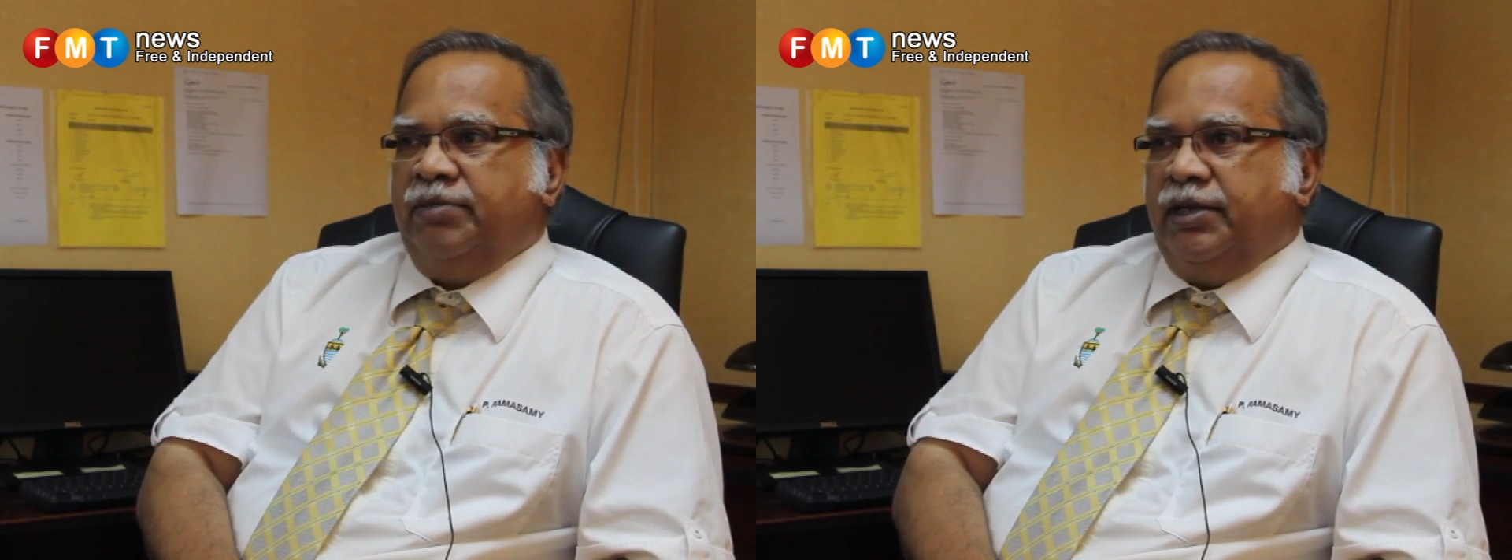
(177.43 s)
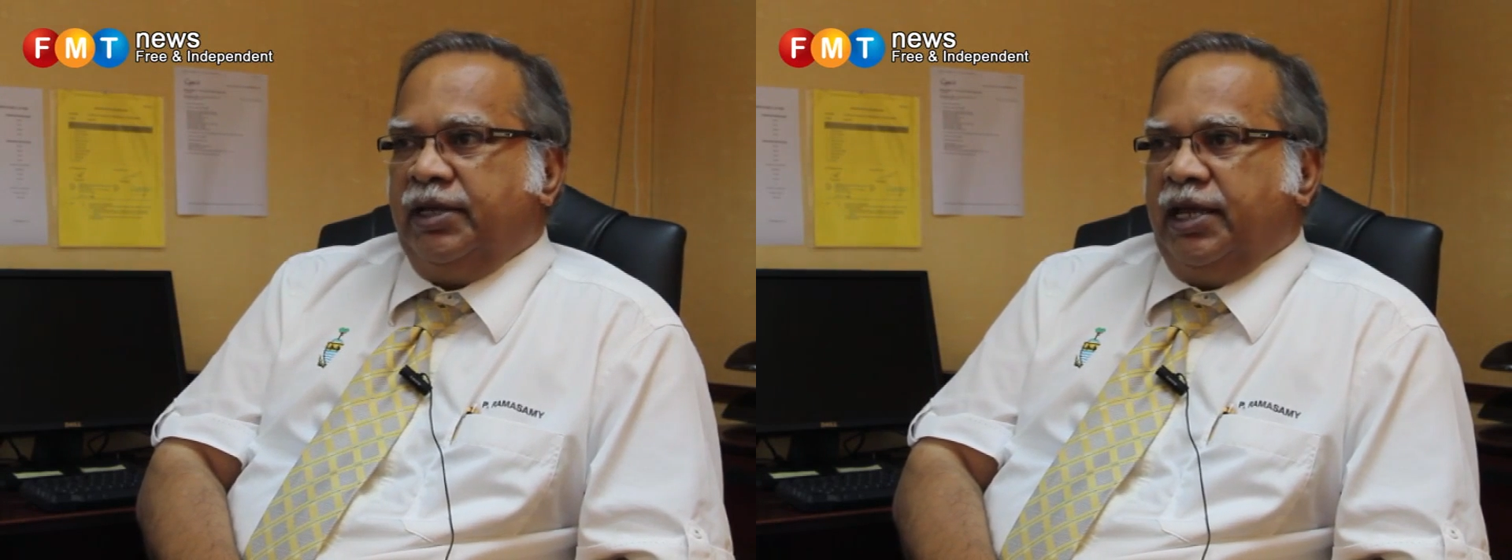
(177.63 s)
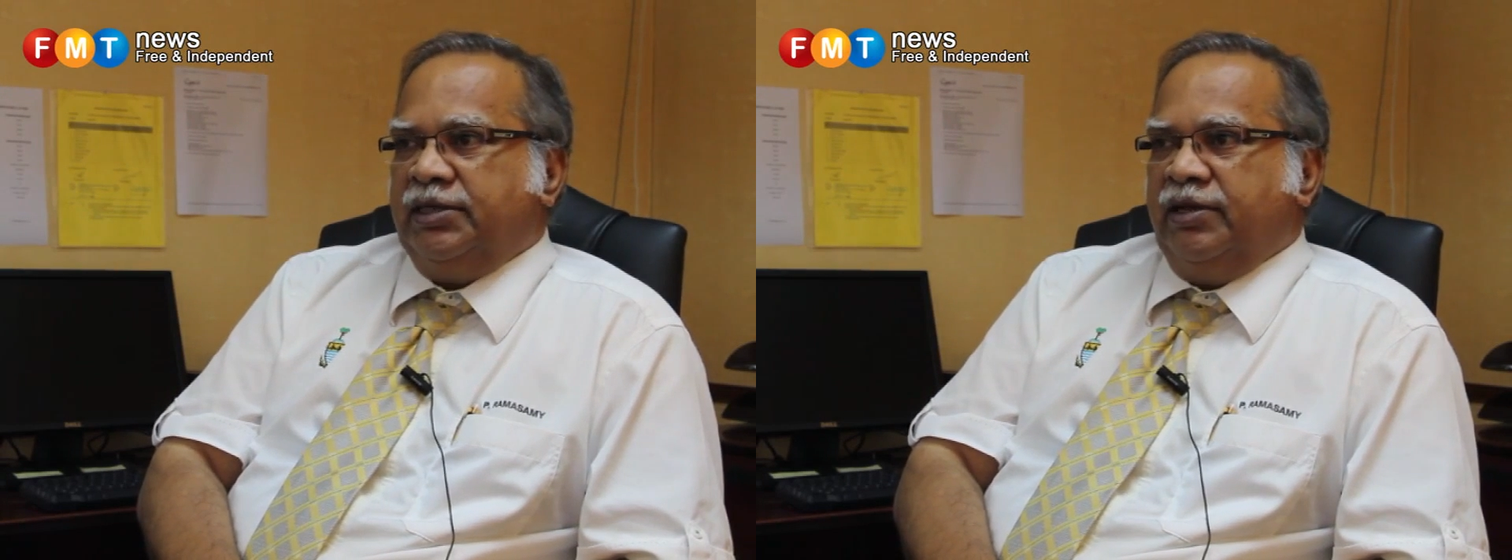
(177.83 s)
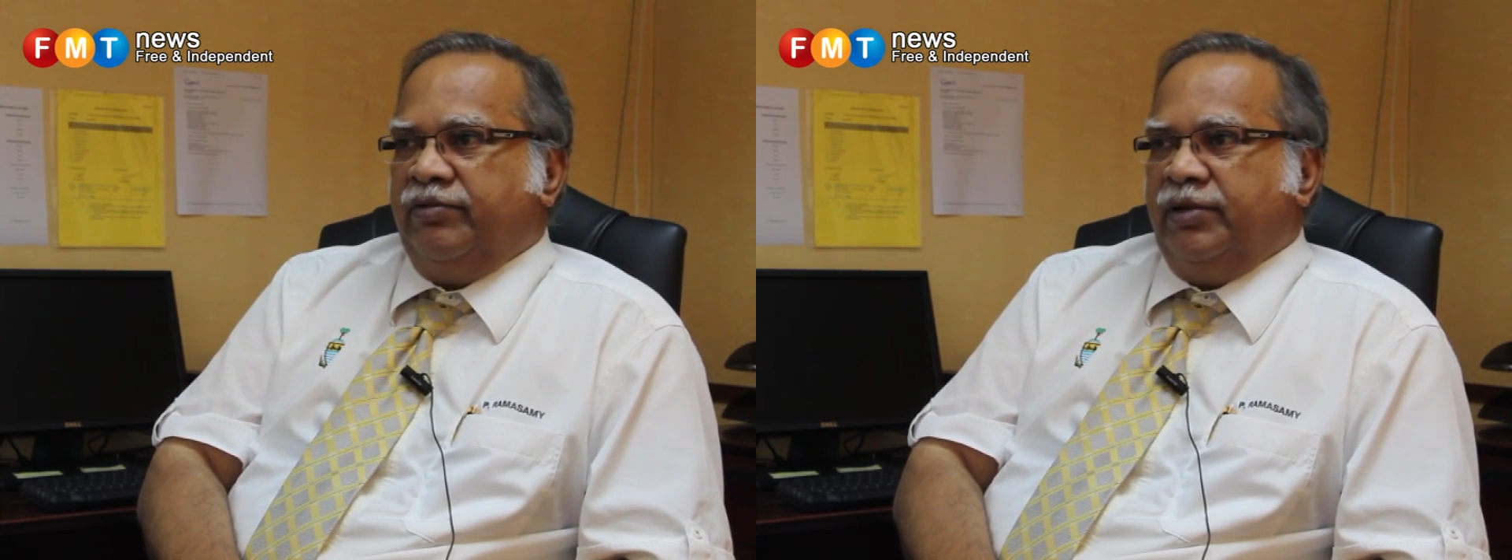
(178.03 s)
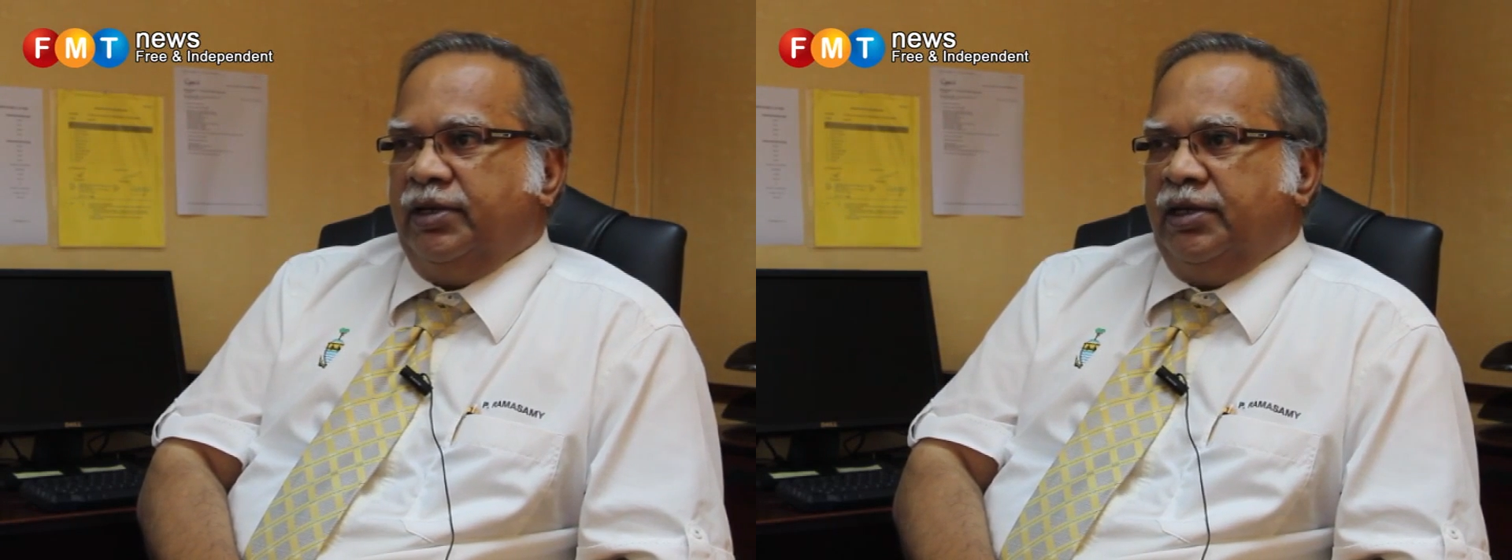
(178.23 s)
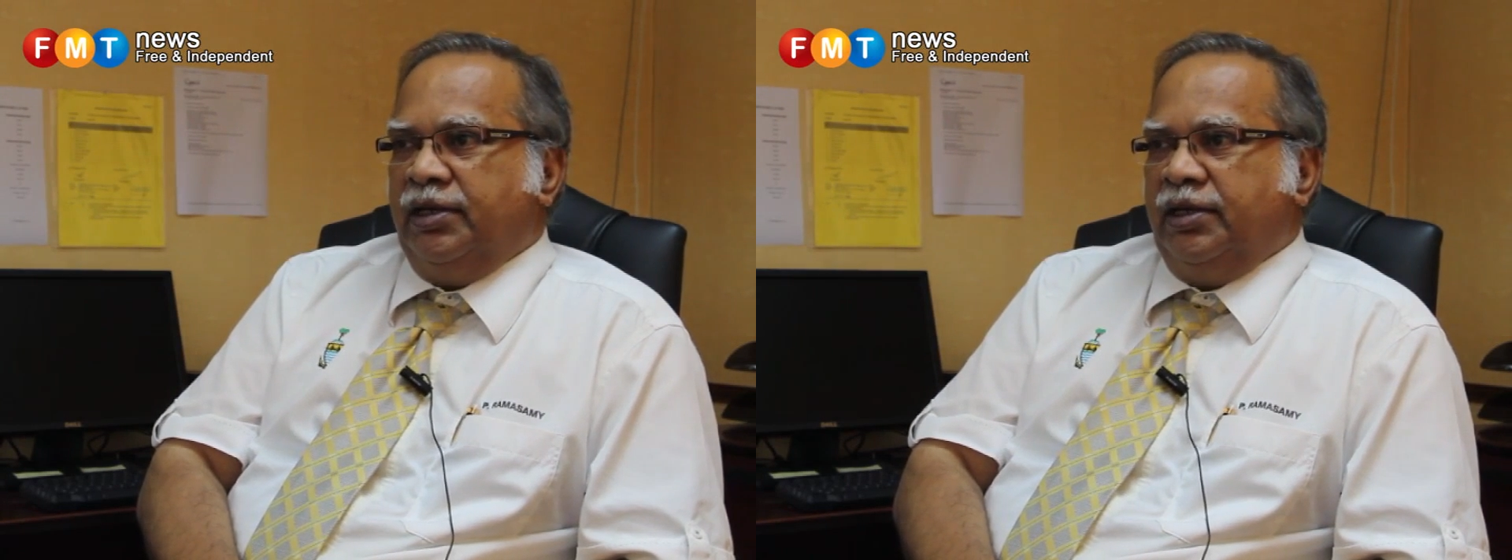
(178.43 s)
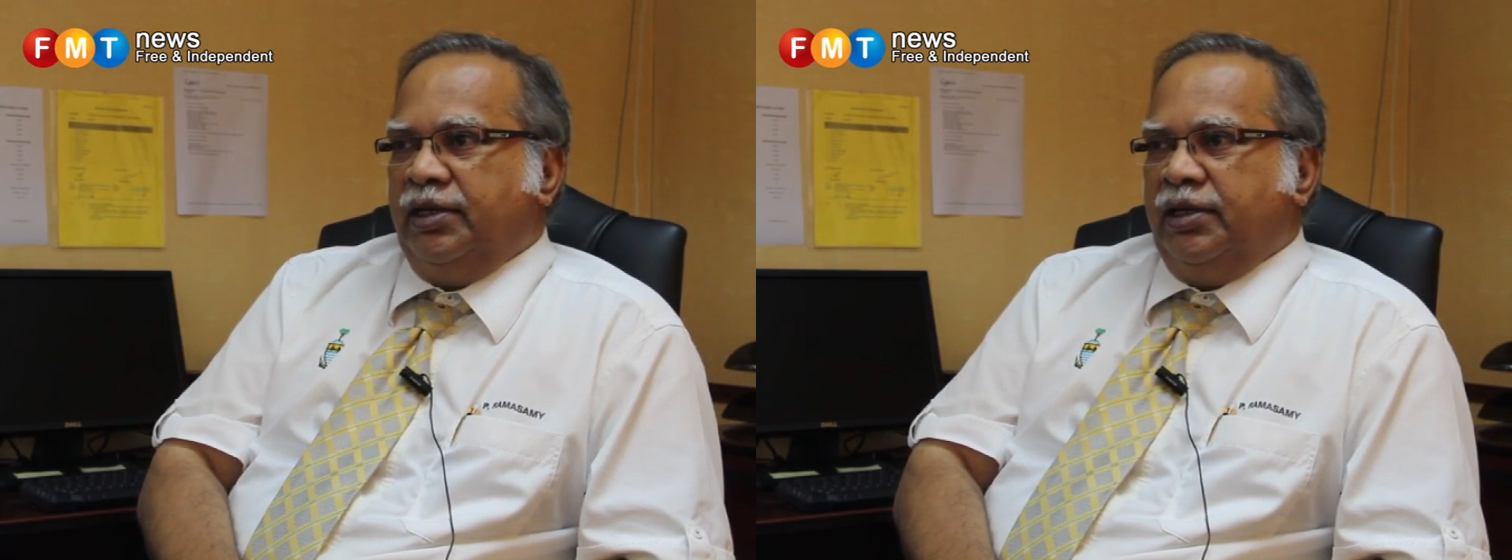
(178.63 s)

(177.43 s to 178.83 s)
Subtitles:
been the case of a